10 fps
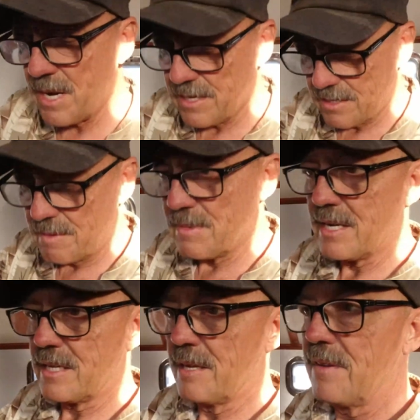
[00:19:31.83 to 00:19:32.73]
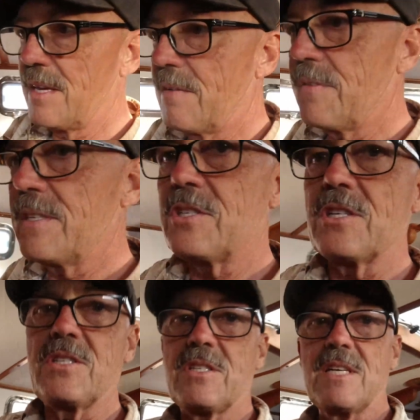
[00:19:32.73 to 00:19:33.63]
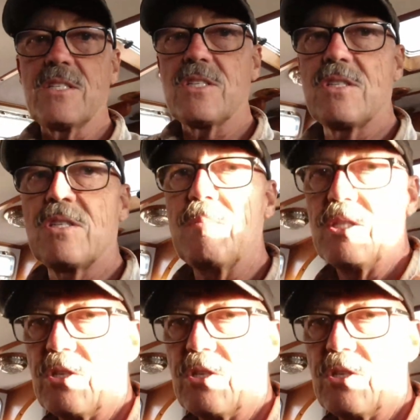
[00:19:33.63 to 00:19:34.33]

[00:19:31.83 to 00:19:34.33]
might if it just gets to be